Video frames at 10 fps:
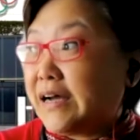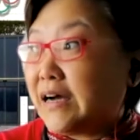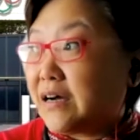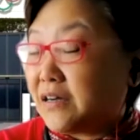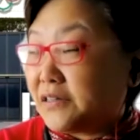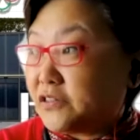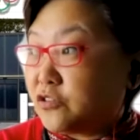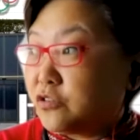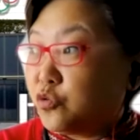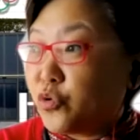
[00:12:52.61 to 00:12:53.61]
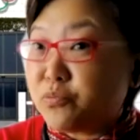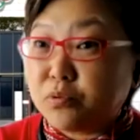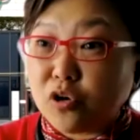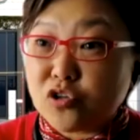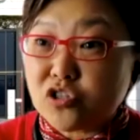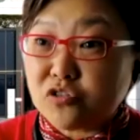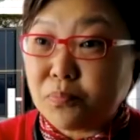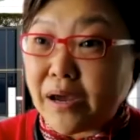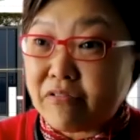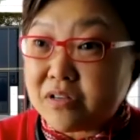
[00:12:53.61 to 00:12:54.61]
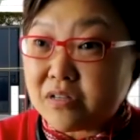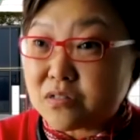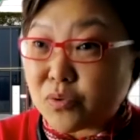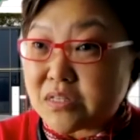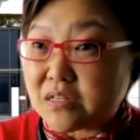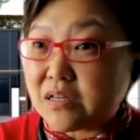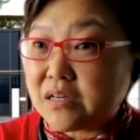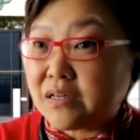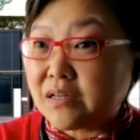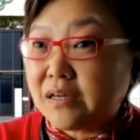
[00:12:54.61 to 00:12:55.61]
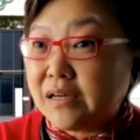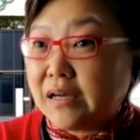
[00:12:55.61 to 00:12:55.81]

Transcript: Nuit Blanche in Paris once a year,